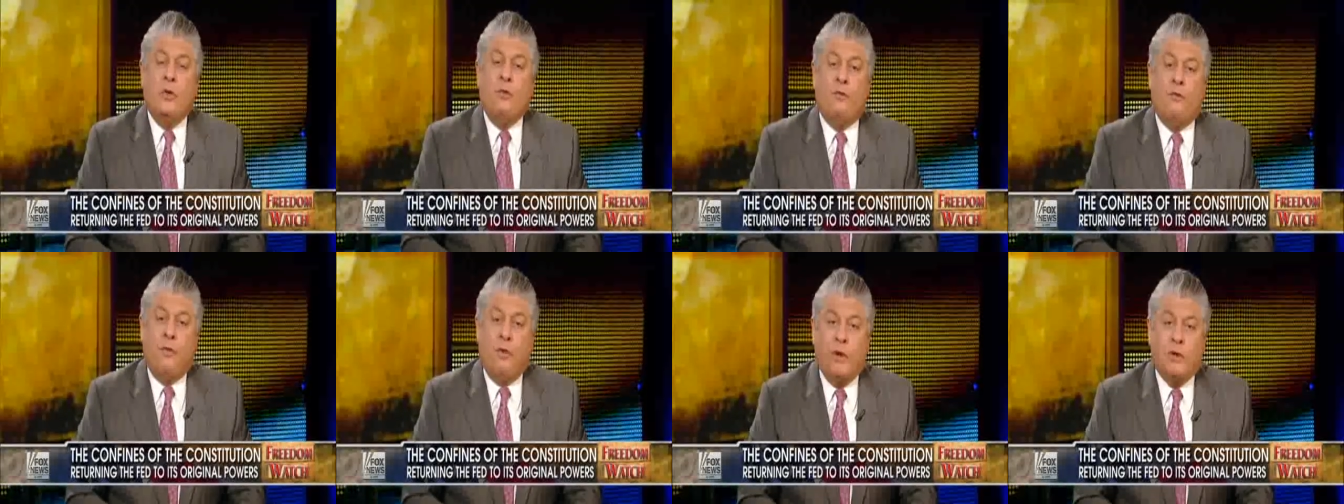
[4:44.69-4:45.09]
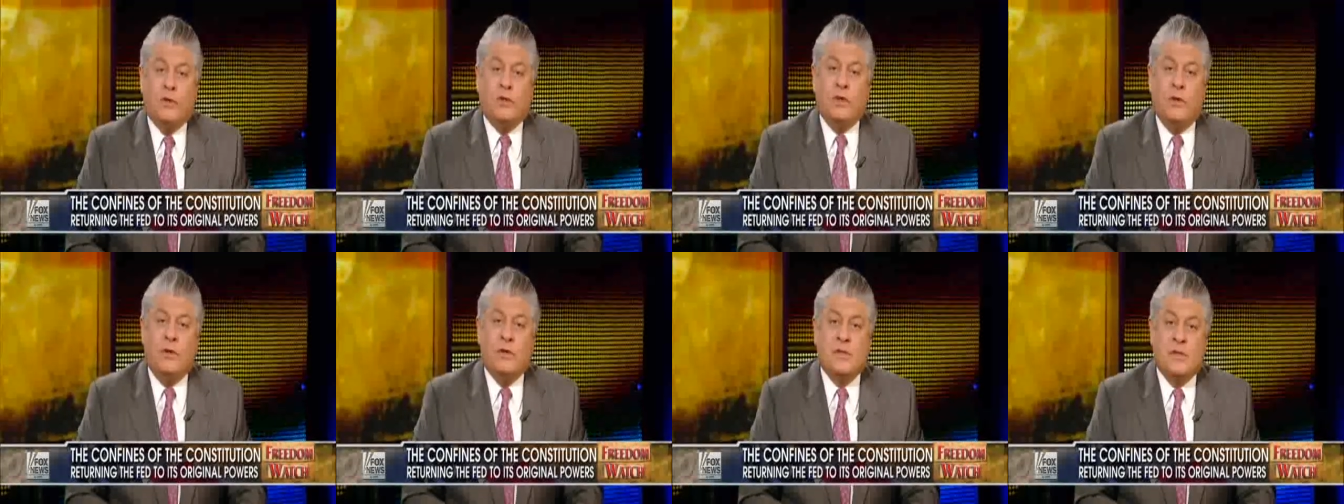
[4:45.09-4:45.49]

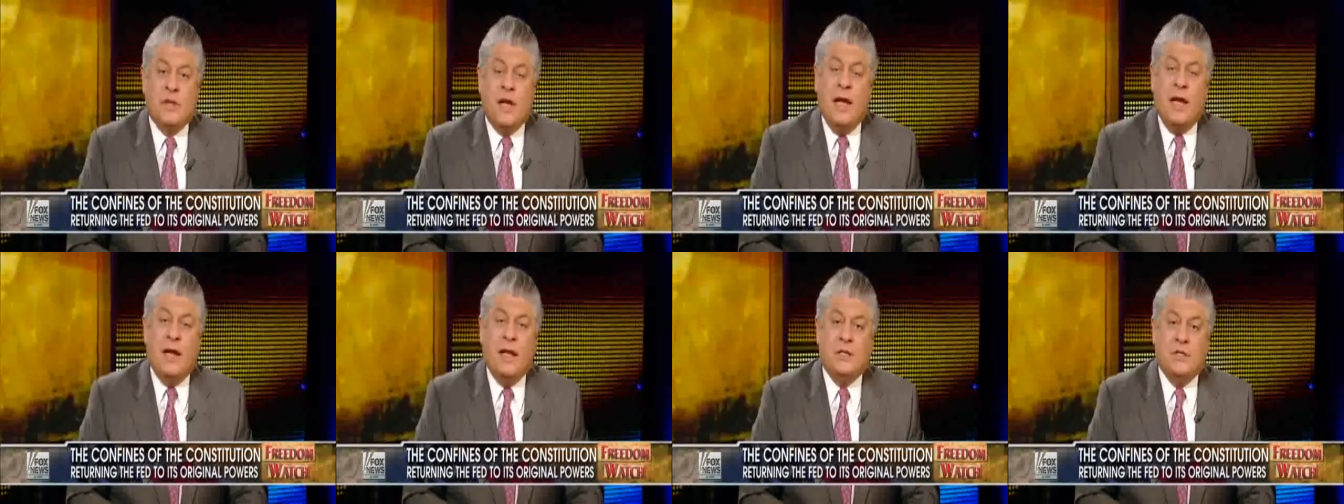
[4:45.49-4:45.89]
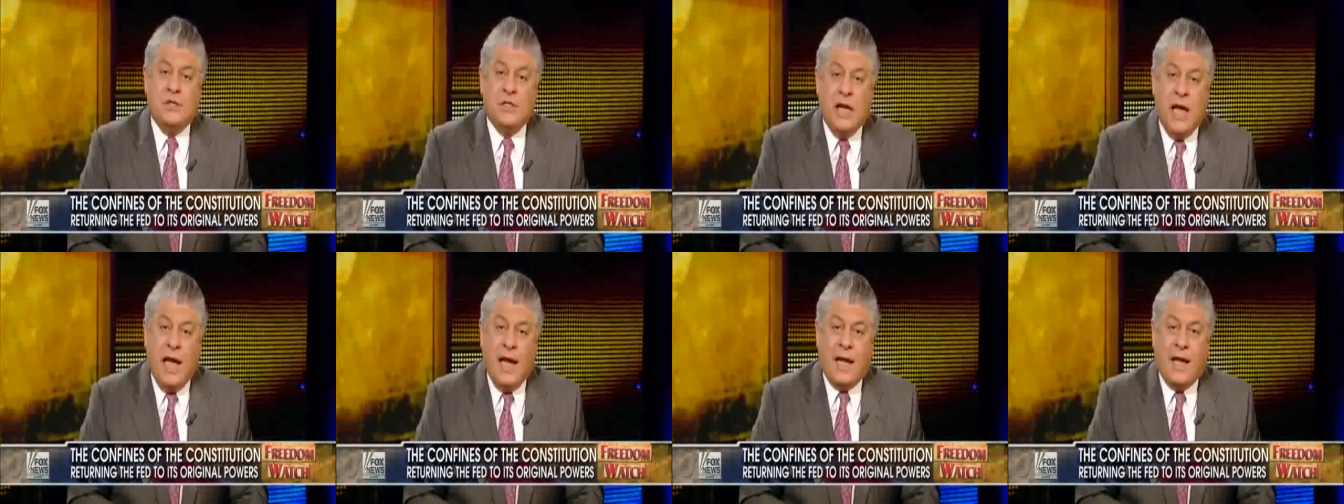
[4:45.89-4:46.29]
force you to sign a
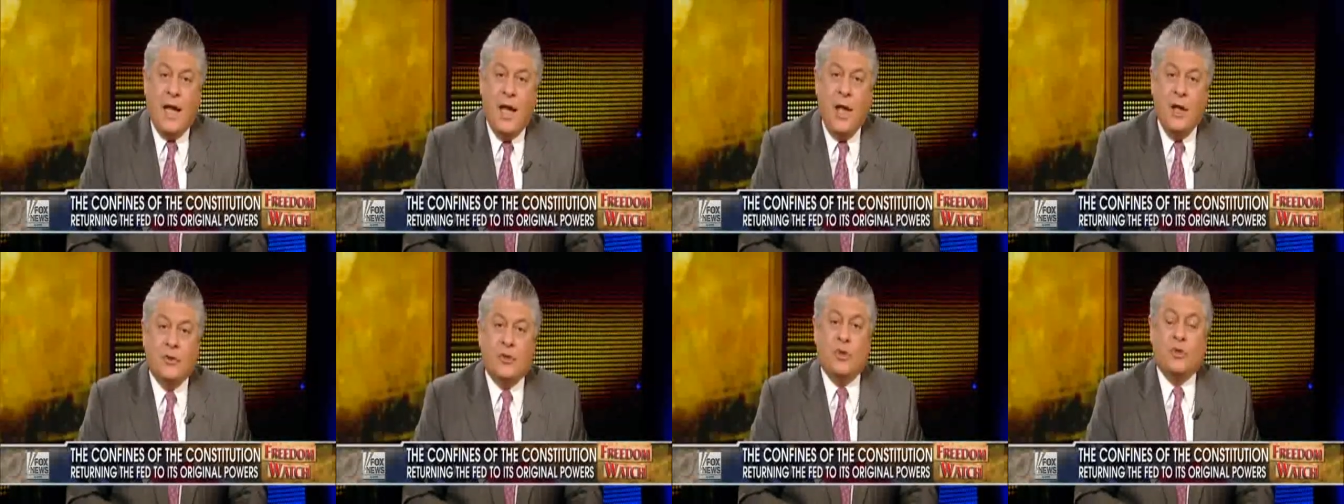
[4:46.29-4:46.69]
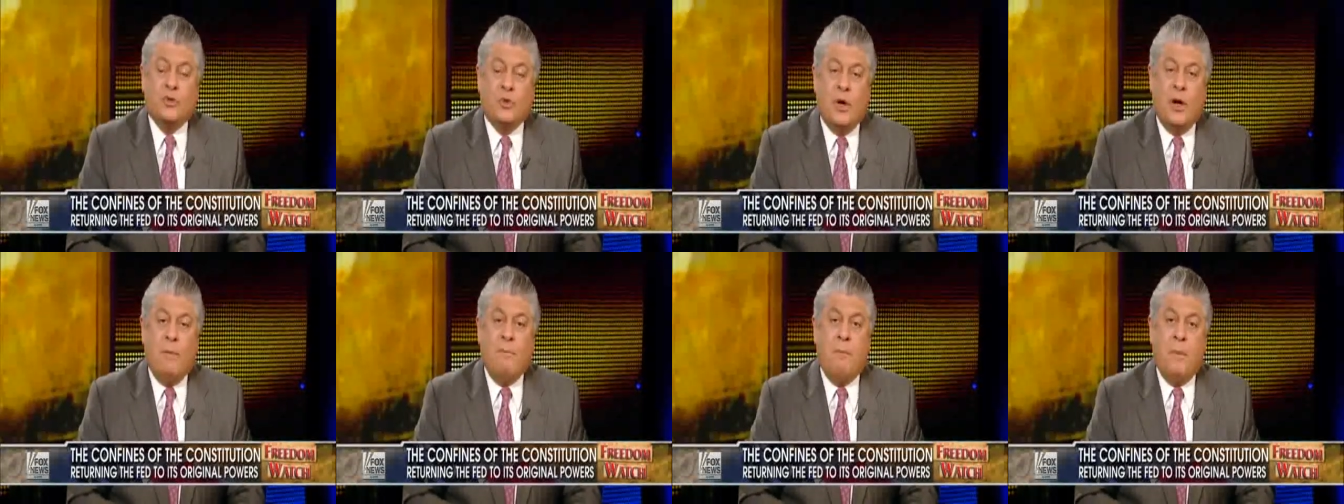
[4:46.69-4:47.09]
check to
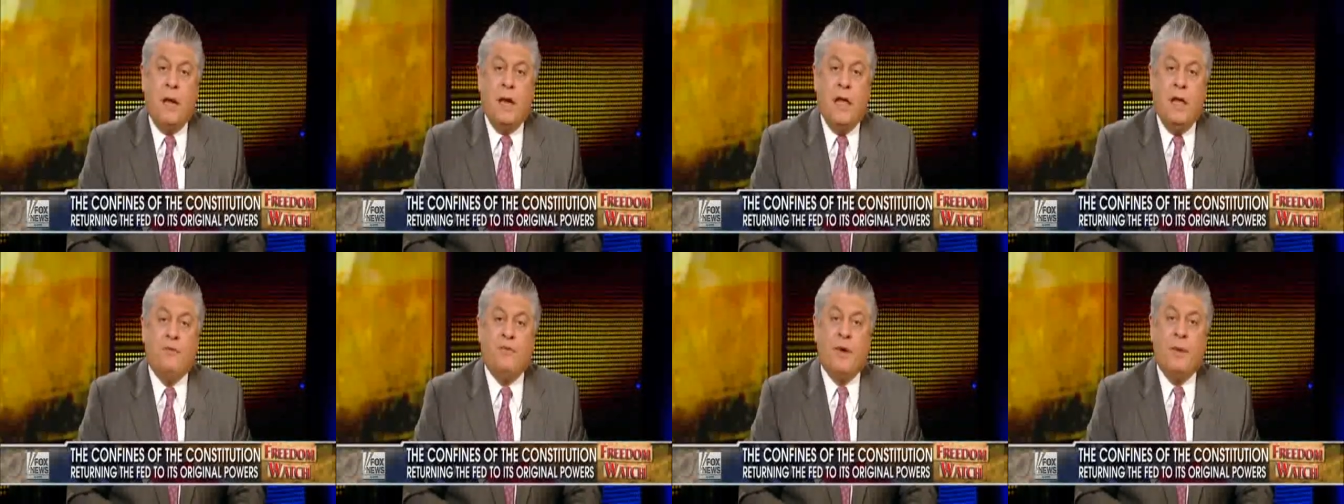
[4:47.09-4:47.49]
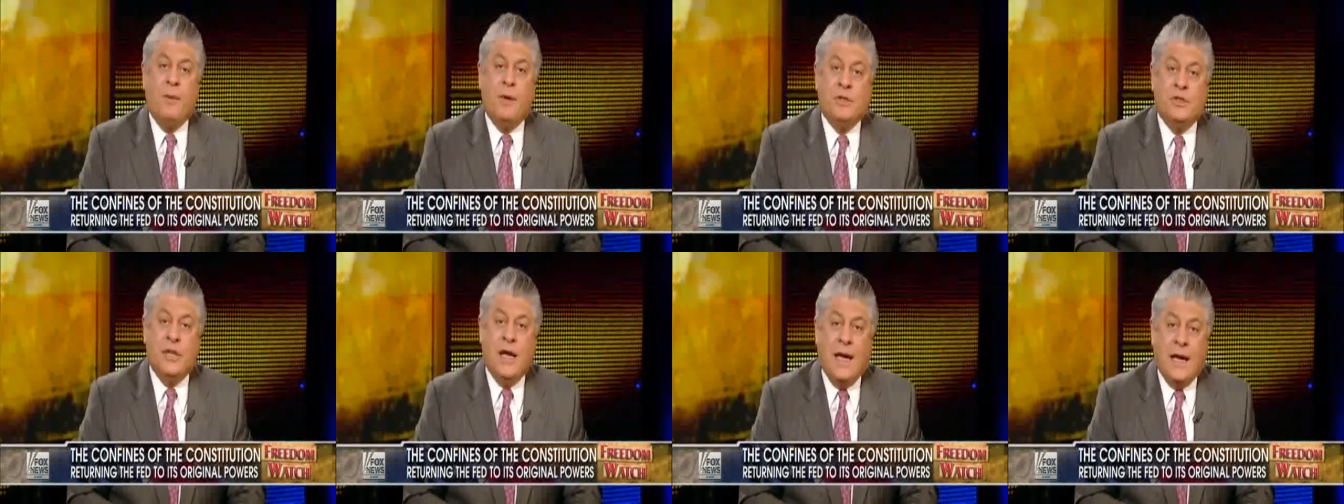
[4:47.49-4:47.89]
draw money
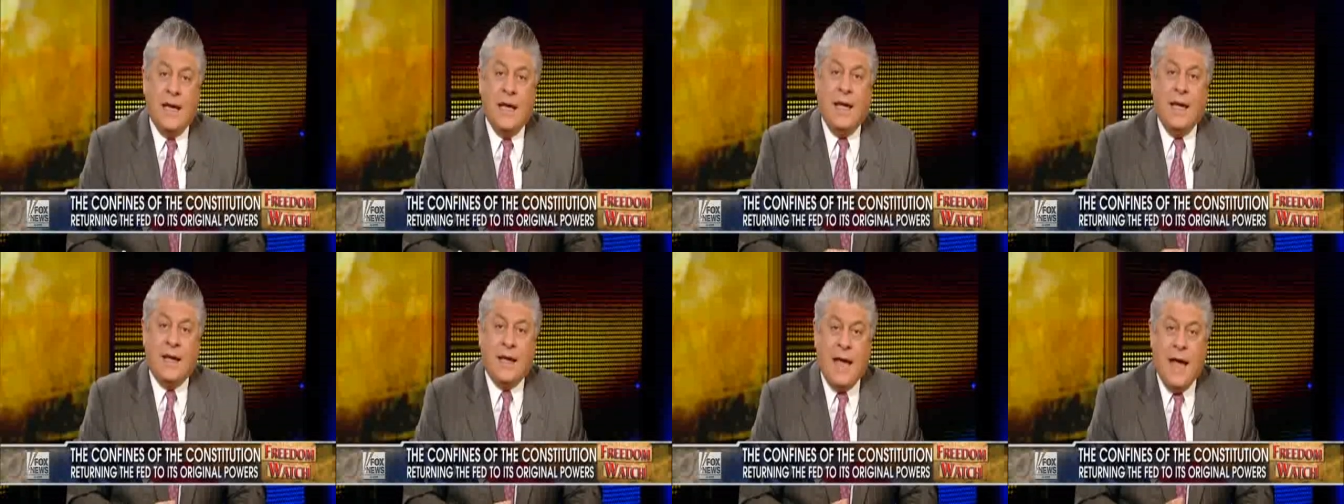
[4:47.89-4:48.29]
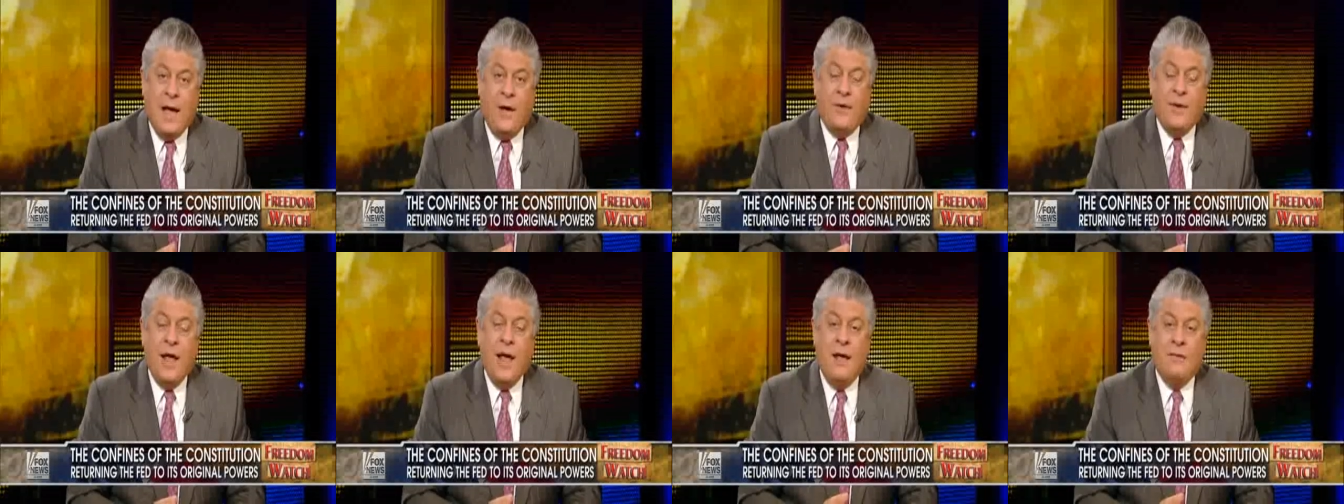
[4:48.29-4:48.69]
from a checking
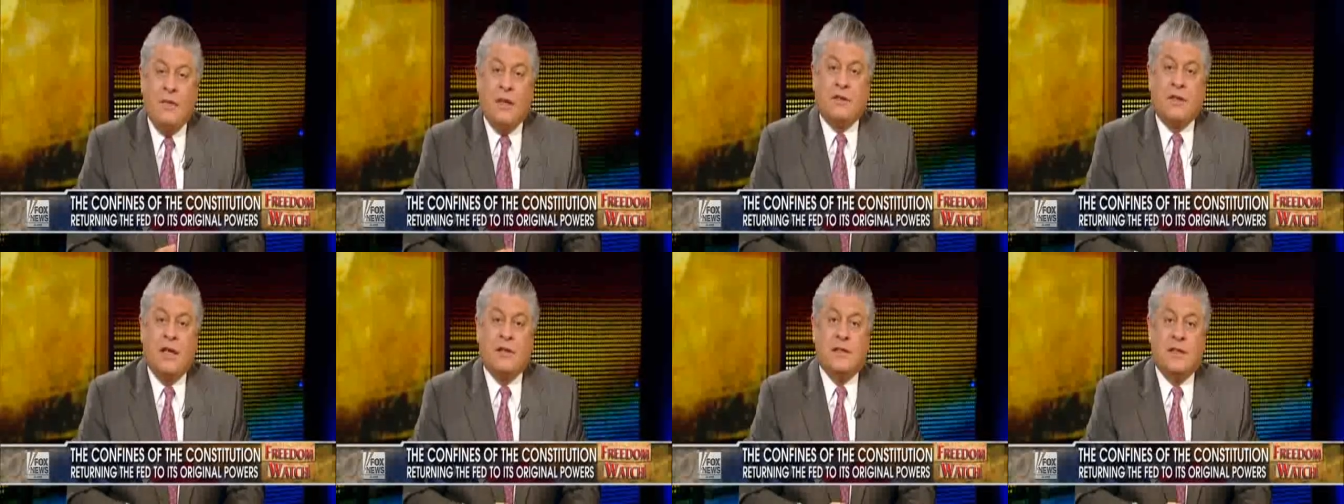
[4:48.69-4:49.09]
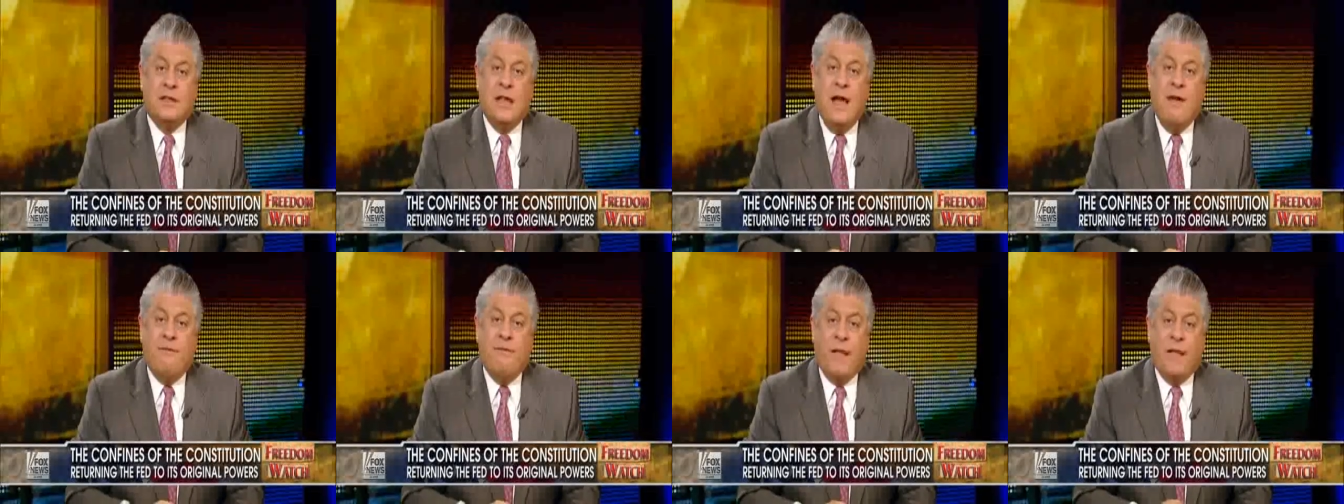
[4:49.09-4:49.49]
account that
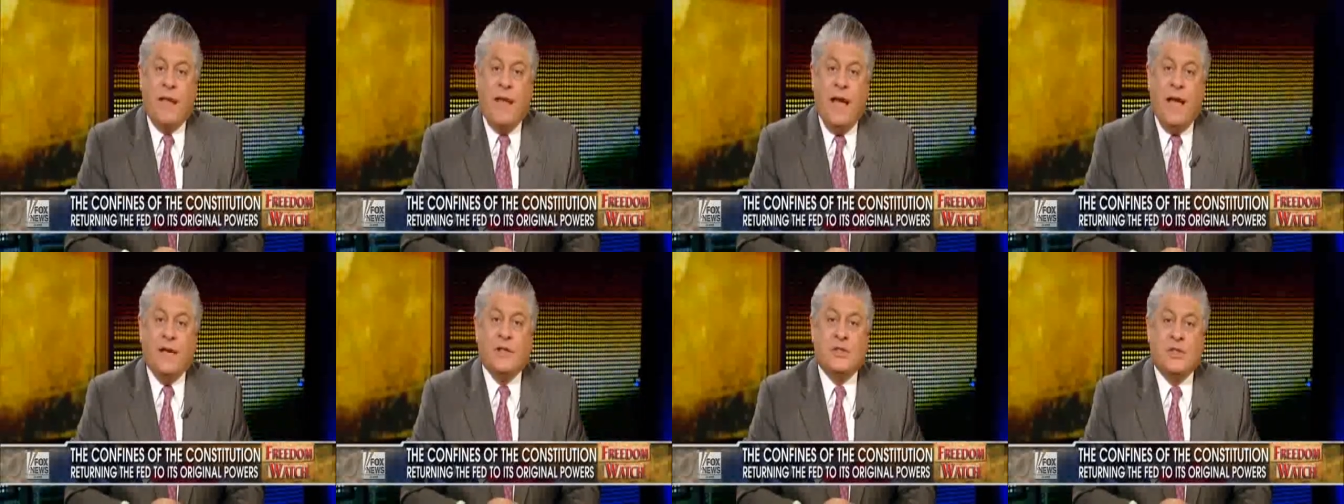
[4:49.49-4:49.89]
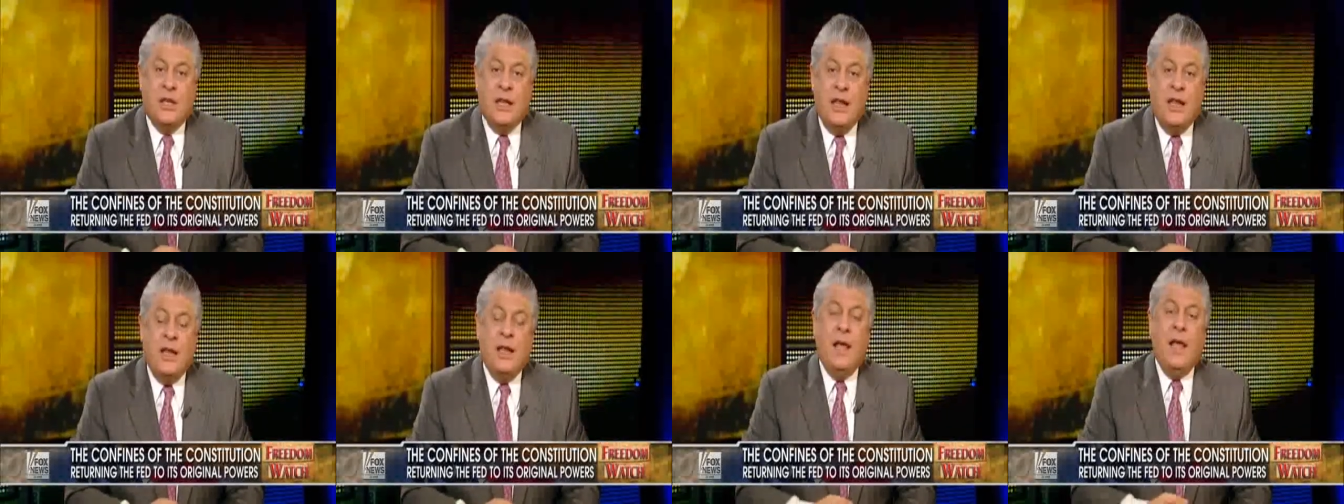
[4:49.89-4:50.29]
doesn't have the cash
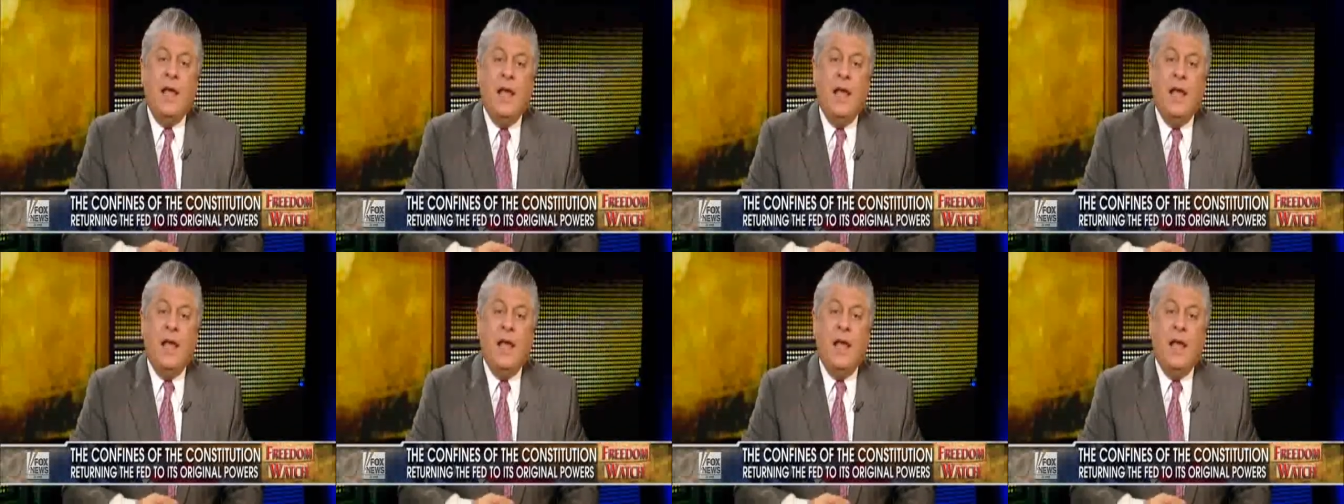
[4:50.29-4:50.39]
in it?